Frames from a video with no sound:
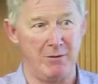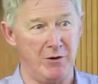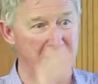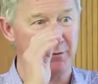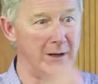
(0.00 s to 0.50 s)
well,
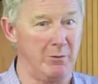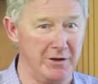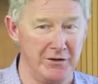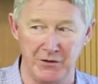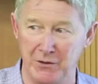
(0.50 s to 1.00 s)
here's what I
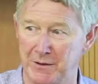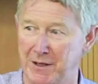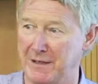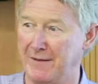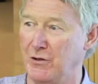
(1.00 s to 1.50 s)
want to do, and
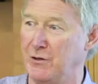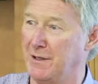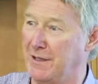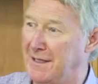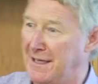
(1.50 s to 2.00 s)
they'll give it
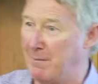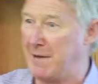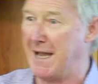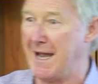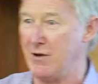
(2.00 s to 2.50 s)
to a, a
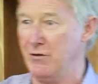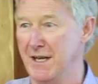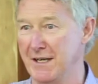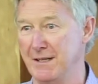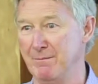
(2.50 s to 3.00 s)
BA who
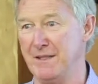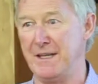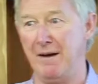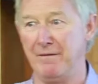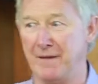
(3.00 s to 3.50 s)
does some
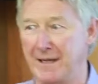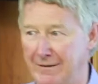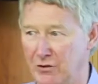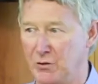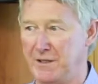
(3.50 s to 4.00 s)
stuff, and they
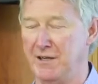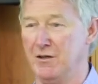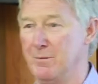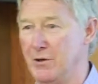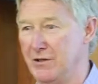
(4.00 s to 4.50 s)
give it to a
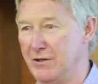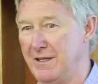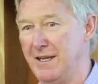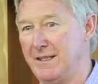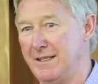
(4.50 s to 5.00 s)
technical person who
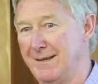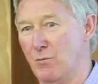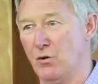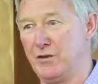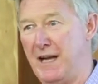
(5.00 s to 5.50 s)
does some
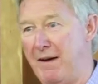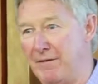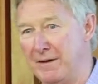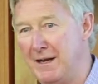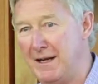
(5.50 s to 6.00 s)
more
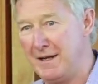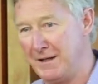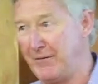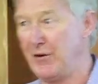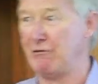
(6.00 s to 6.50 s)
stuff. And
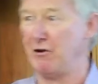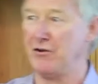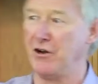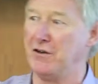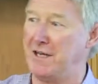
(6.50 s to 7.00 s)
the further on
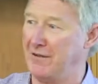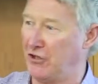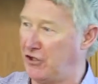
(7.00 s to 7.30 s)
you go down the